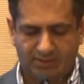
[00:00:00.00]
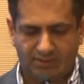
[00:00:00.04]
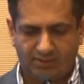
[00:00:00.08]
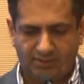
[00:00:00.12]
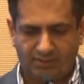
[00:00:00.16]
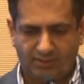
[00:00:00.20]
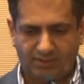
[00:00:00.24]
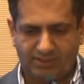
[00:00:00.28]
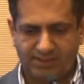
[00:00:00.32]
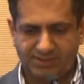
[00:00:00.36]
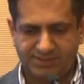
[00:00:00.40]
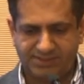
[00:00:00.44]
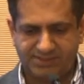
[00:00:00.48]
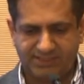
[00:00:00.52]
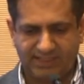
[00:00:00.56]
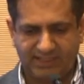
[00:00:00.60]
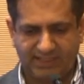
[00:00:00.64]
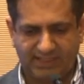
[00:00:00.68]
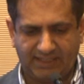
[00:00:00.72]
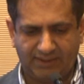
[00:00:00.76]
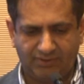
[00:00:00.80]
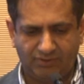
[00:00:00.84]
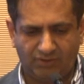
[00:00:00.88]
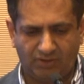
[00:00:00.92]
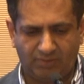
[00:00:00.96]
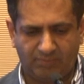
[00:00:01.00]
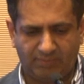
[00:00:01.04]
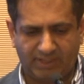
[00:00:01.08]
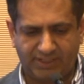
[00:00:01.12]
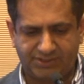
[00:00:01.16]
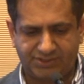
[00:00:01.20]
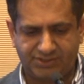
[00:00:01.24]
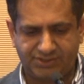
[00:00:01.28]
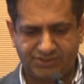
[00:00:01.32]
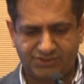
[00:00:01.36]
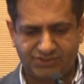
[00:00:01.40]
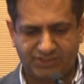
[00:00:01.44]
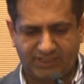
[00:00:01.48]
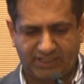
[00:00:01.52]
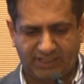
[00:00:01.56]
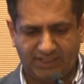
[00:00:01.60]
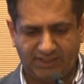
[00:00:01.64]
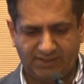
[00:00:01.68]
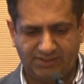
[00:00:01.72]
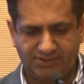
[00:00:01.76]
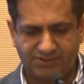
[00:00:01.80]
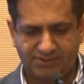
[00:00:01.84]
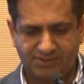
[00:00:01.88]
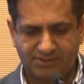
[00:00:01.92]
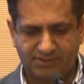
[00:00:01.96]
you can see that not much has
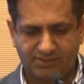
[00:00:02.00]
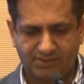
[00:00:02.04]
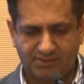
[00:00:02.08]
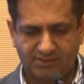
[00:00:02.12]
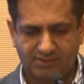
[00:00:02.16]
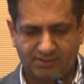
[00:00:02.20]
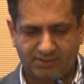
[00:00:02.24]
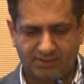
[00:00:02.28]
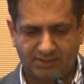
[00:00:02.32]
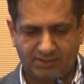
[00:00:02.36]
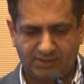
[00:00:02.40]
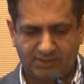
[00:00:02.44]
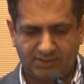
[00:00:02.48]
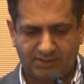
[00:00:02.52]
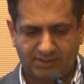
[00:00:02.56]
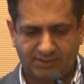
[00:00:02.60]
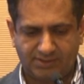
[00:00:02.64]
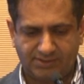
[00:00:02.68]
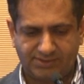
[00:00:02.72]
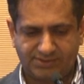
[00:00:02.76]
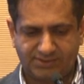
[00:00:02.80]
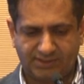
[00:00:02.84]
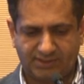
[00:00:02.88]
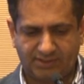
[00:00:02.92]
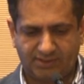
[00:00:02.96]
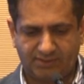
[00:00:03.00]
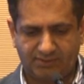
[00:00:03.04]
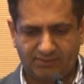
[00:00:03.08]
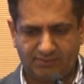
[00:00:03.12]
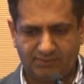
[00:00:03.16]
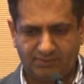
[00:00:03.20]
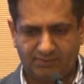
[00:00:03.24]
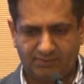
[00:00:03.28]
changed. So